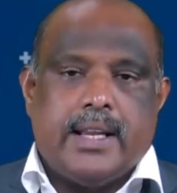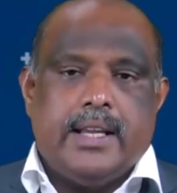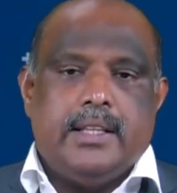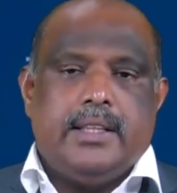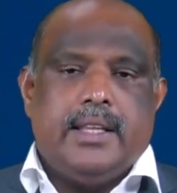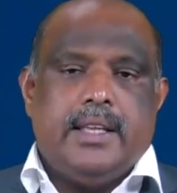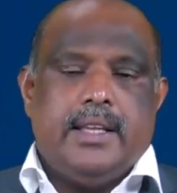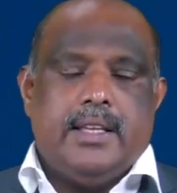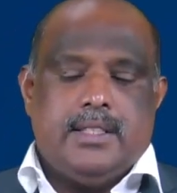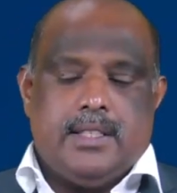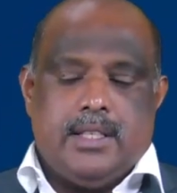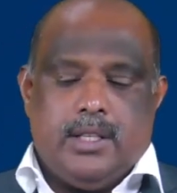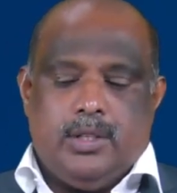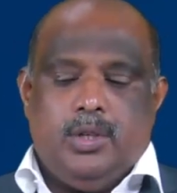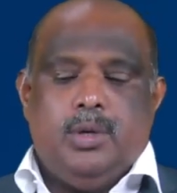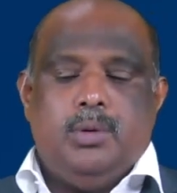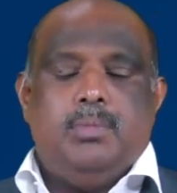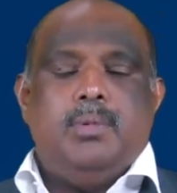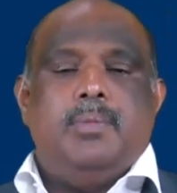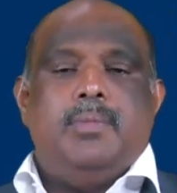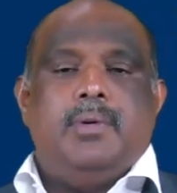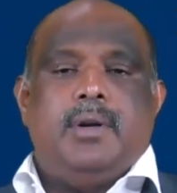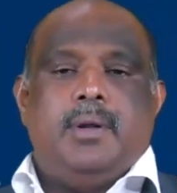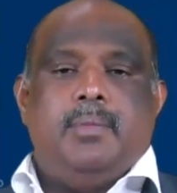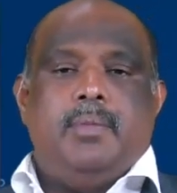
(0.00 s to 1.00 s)
The second thing
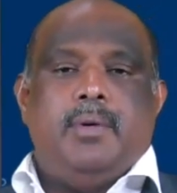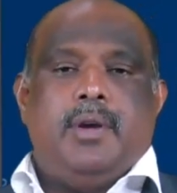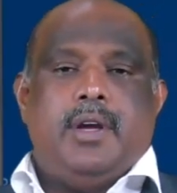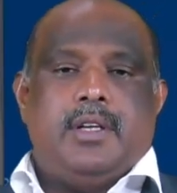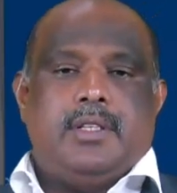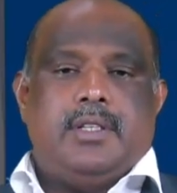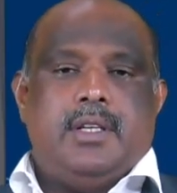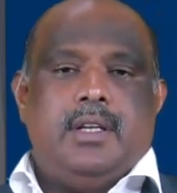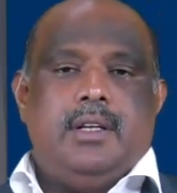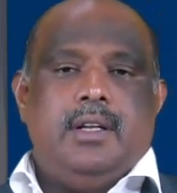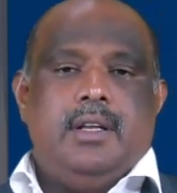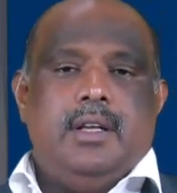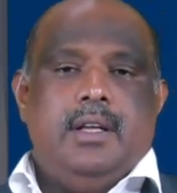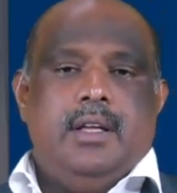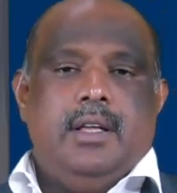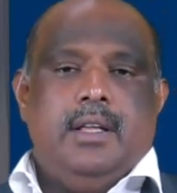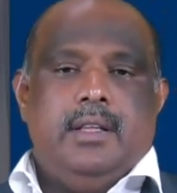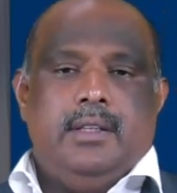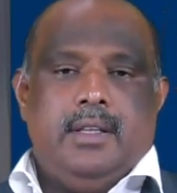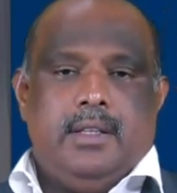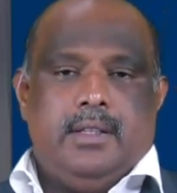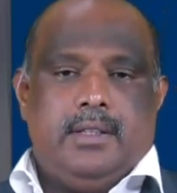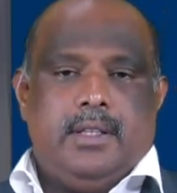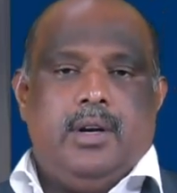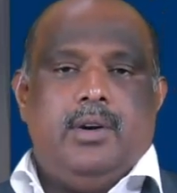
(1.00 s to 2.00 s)
is the u momentum
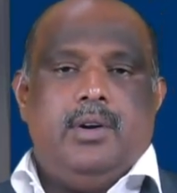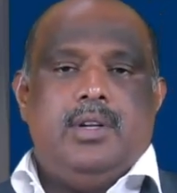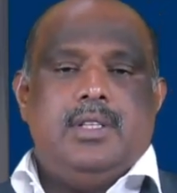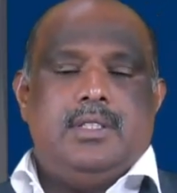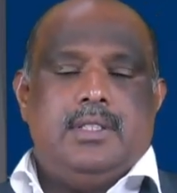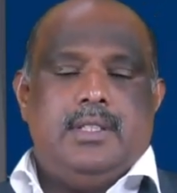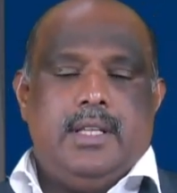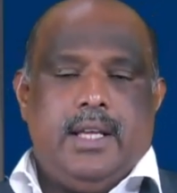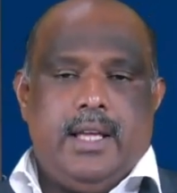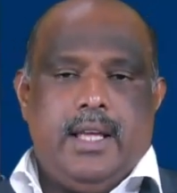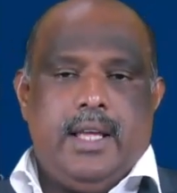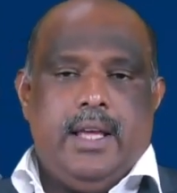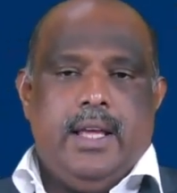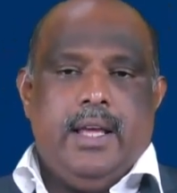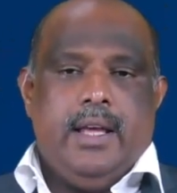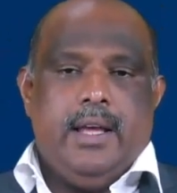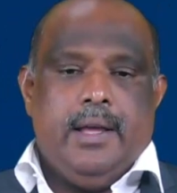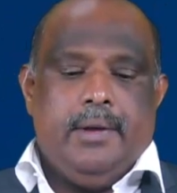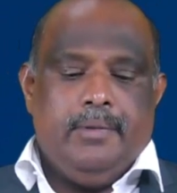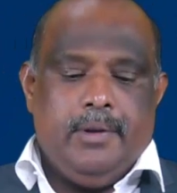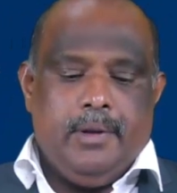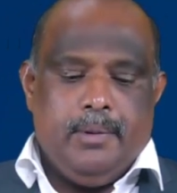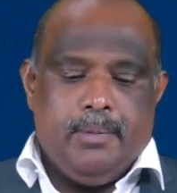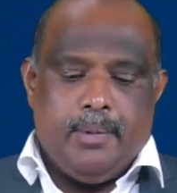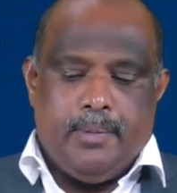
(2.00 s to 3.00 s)
equation, the third is
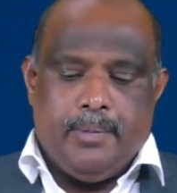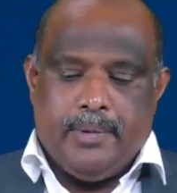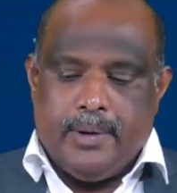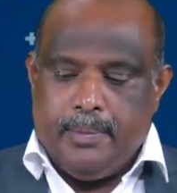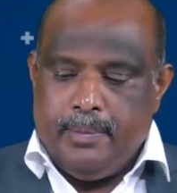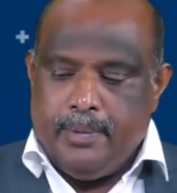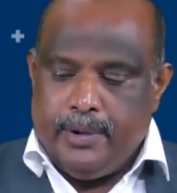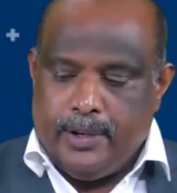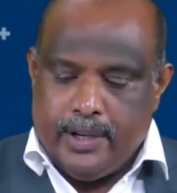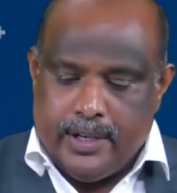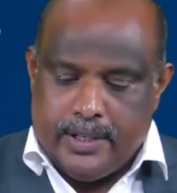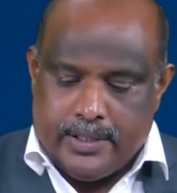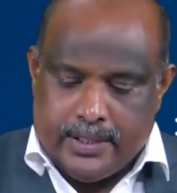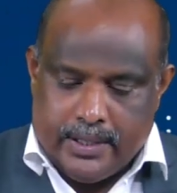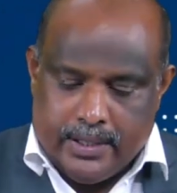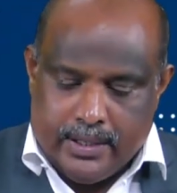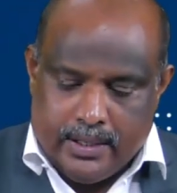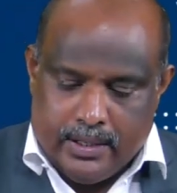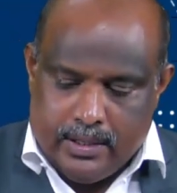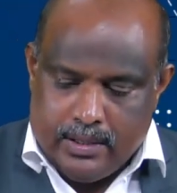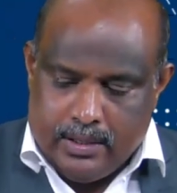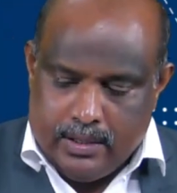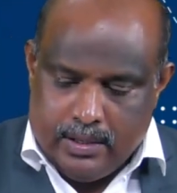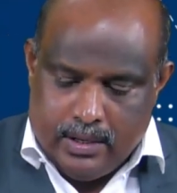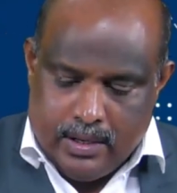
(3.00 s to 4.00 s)
the v momentum
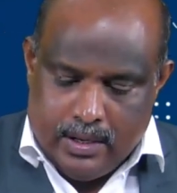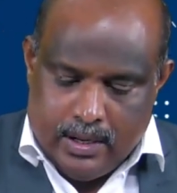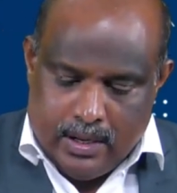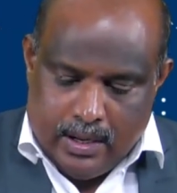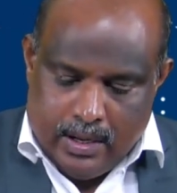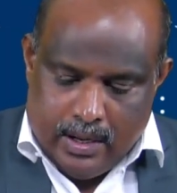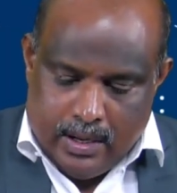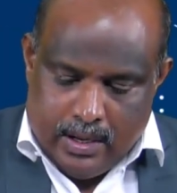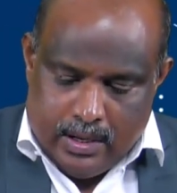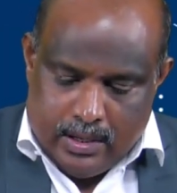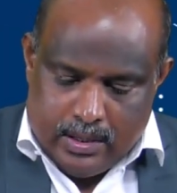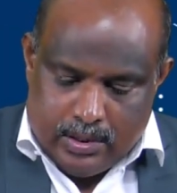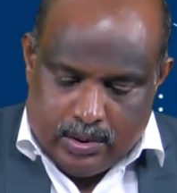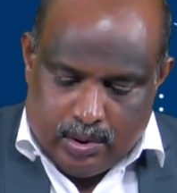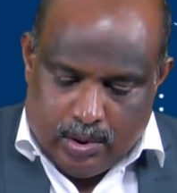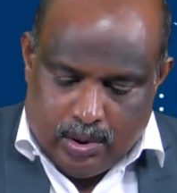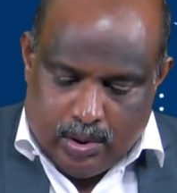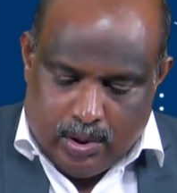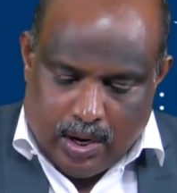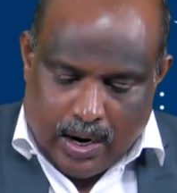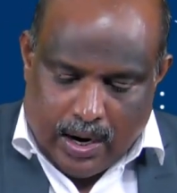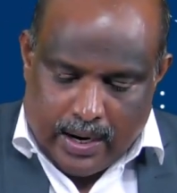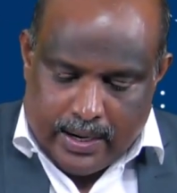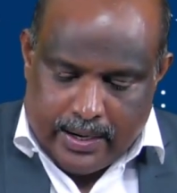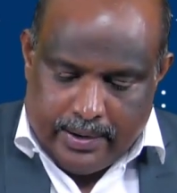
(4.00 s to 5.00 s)
equation.
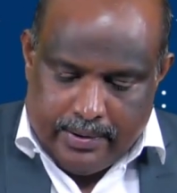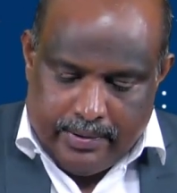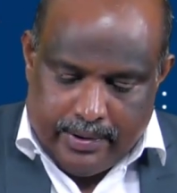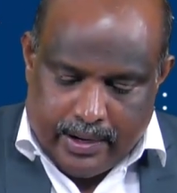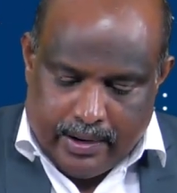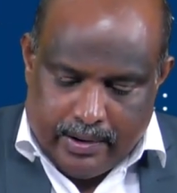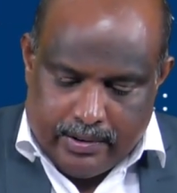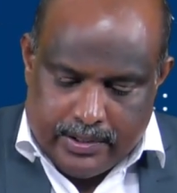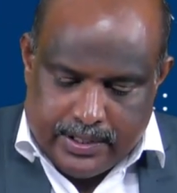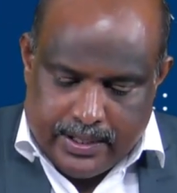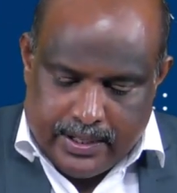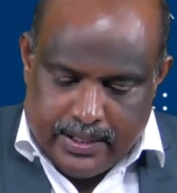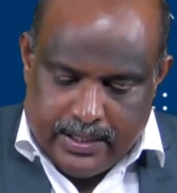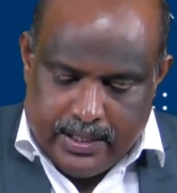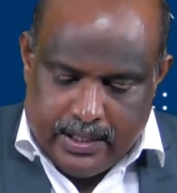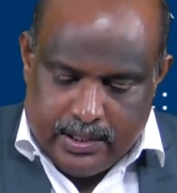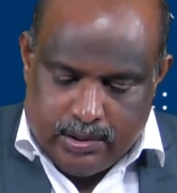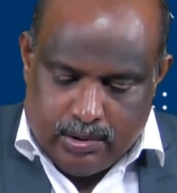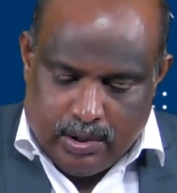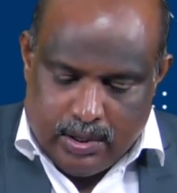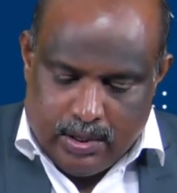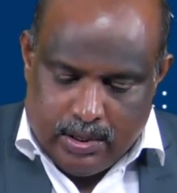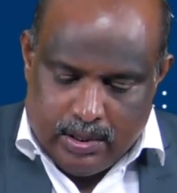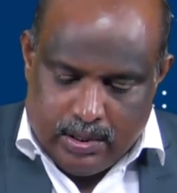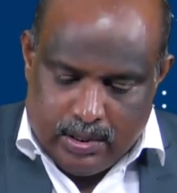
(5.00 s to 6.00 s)
So already we have
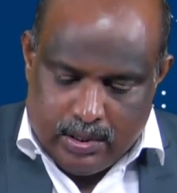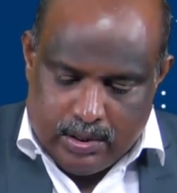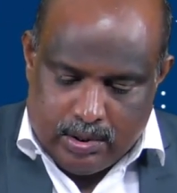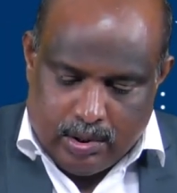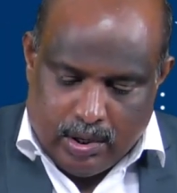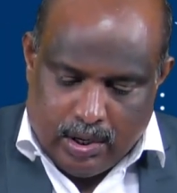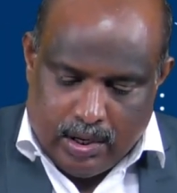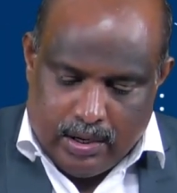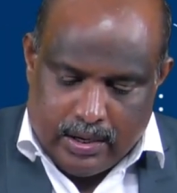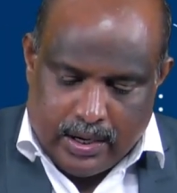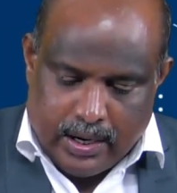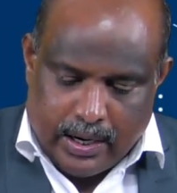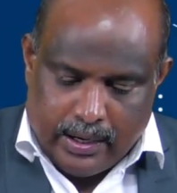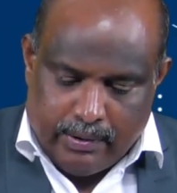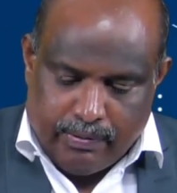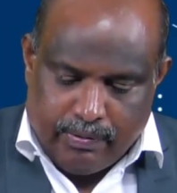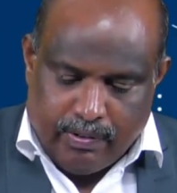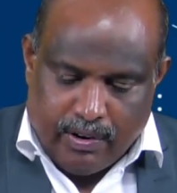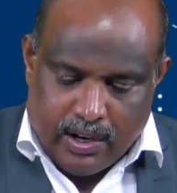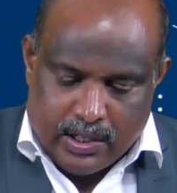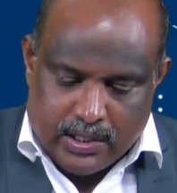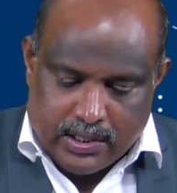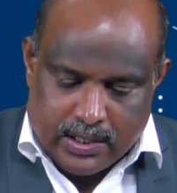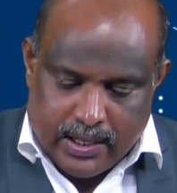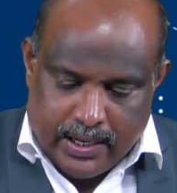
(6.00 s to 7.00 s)
seen this one, so I
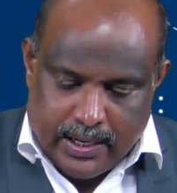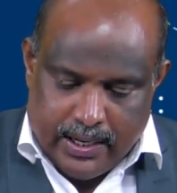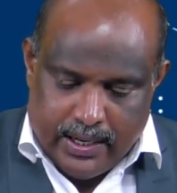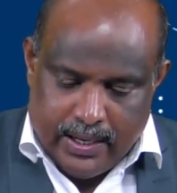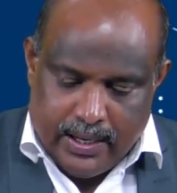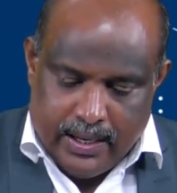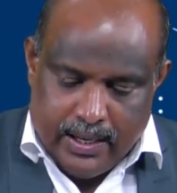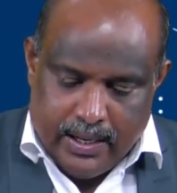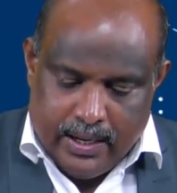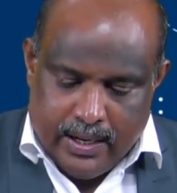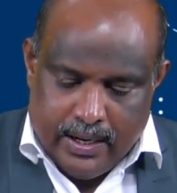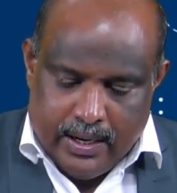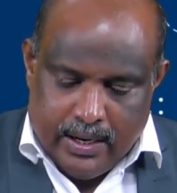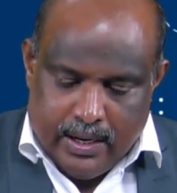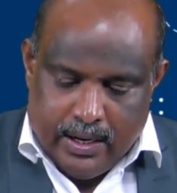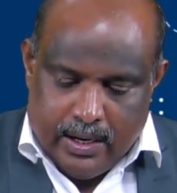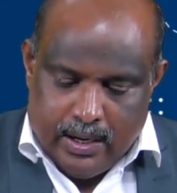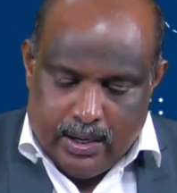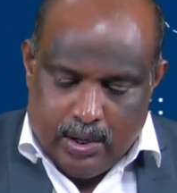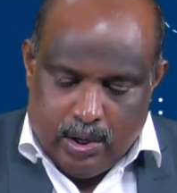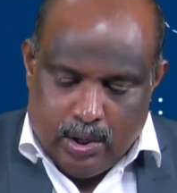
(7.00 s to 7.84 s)
will write fastly.